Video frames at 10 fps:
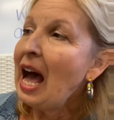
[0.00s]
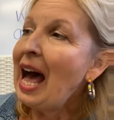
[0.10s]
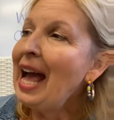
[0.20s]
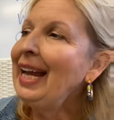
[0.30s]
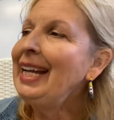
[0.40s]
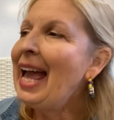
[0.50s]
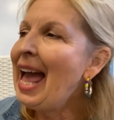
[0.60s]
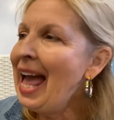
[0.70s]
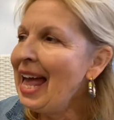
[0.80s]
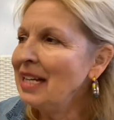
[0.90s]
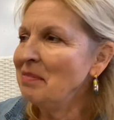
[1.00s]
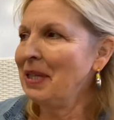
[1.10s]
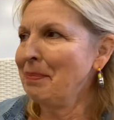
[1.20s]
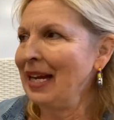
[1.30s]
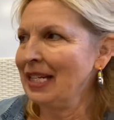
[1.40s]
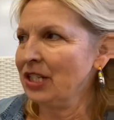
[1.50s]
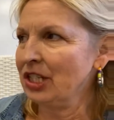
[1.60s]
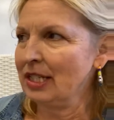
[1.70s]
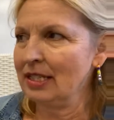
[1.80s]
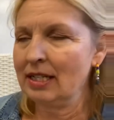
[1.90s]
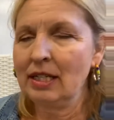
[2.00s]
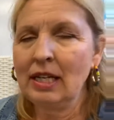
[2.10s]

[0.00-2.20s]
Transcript: I can be patient.